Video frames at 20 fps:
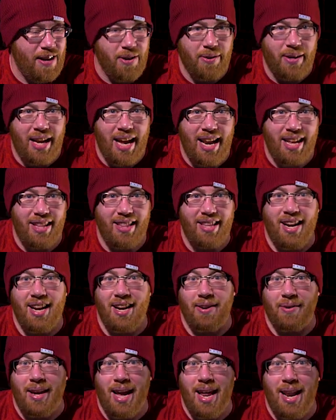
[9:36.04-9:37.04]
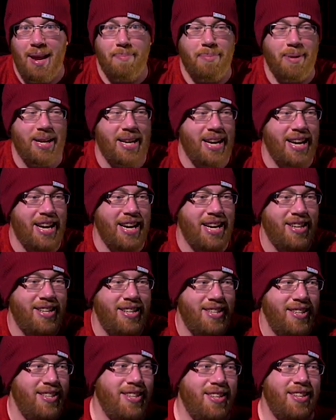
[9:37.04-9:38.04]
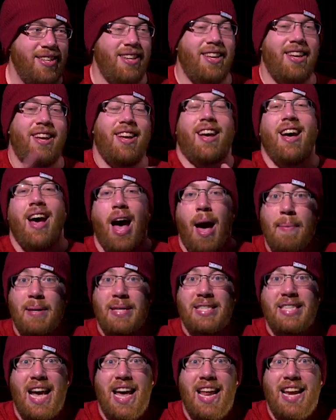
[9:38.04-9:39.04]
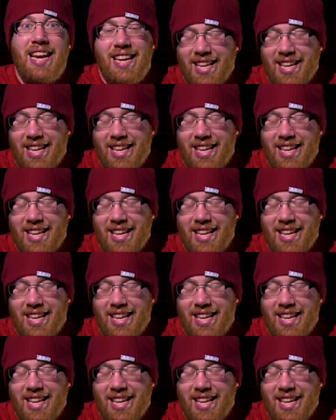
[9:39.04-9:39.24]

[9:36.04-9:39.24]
don't get it, then I don't get it, but I'm excited.